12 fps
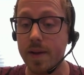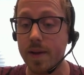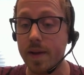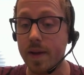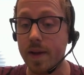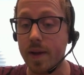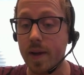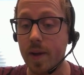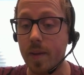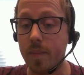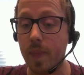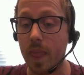
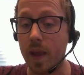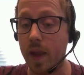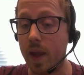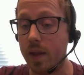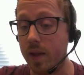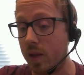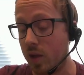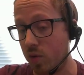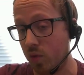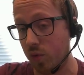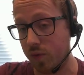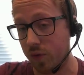And it
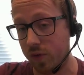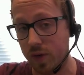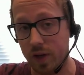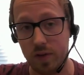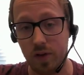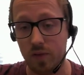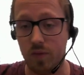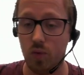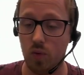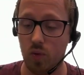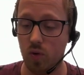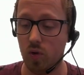includes functionalities
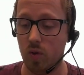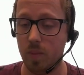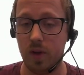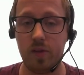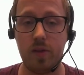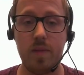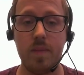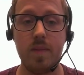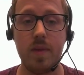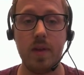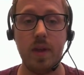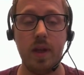for omics
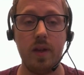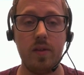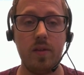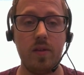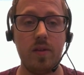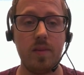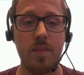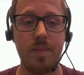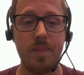analysis.